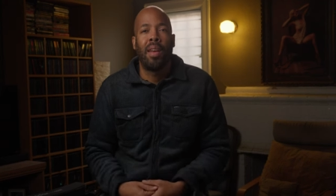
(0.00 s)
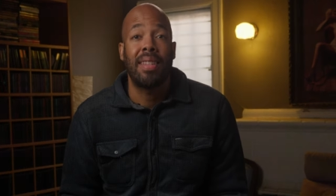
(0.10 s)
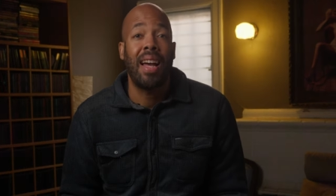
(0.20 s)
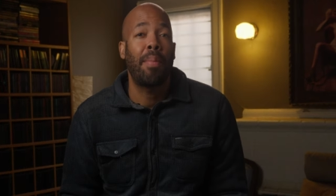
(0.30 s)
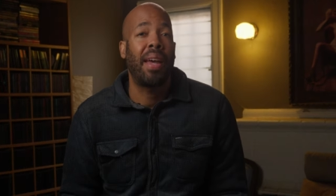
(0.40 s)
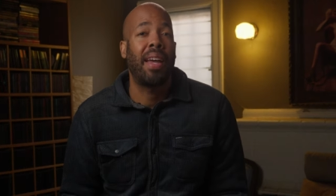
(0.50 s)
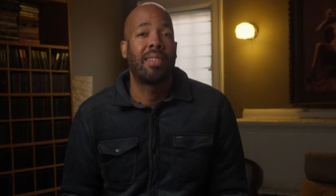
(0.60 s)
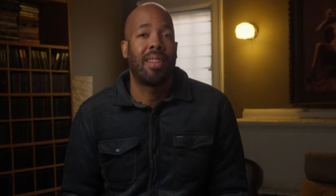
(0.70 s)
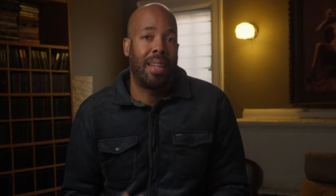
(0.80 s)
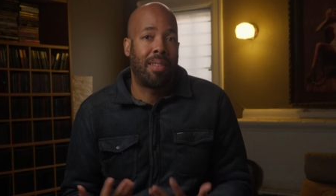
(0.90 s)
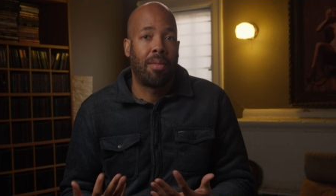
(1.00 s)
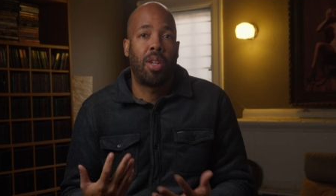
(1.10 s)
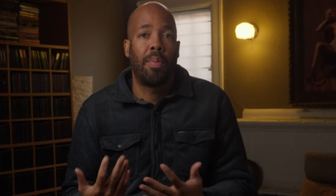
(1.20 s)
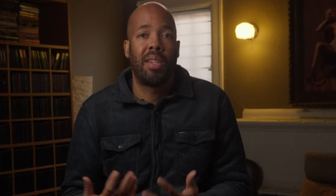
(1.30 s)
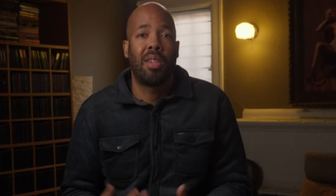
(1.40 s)
Tom Hanks, like
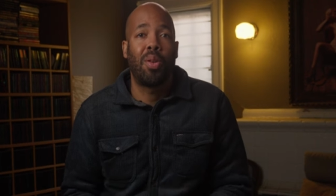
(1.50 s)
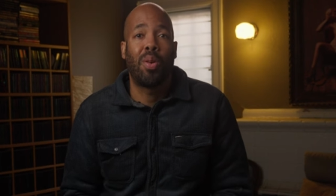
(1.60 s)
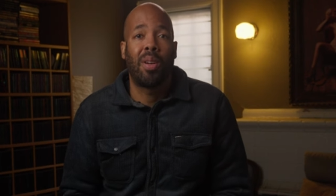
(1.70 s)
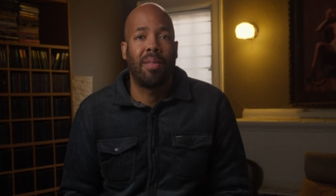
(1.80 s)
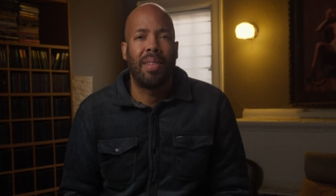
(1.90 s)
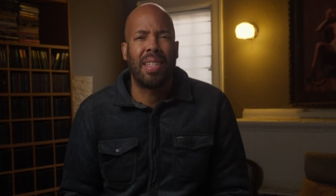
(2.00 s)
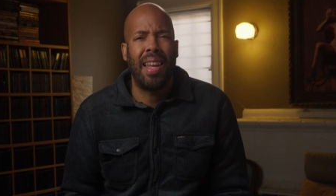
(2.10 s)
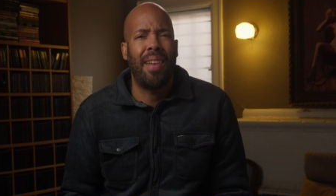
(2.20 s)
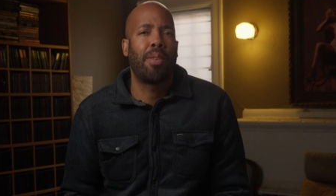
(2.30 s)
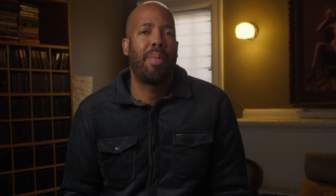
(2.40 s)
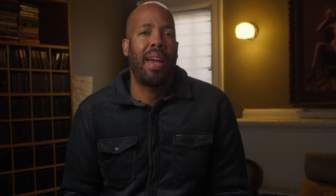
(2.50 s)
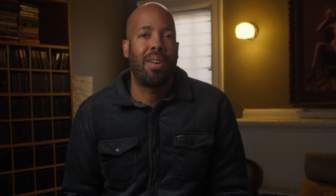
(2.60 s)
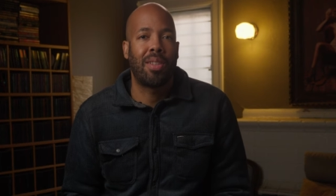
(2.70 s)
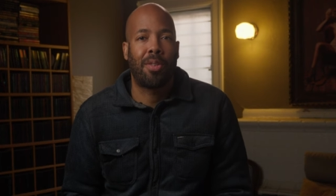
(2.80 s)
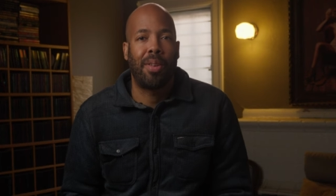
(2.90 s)
Jimmy Stewart, is an everyman
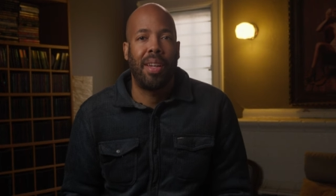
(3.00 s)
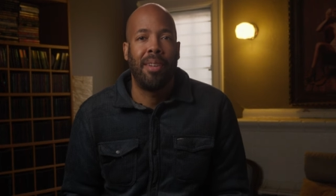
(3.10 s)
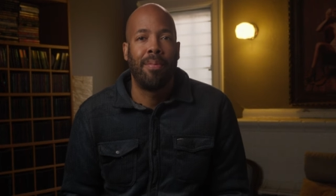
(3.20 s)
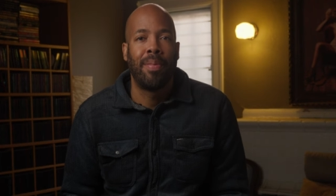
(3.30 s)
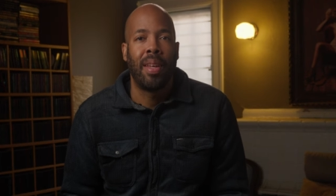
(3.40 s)
on screen.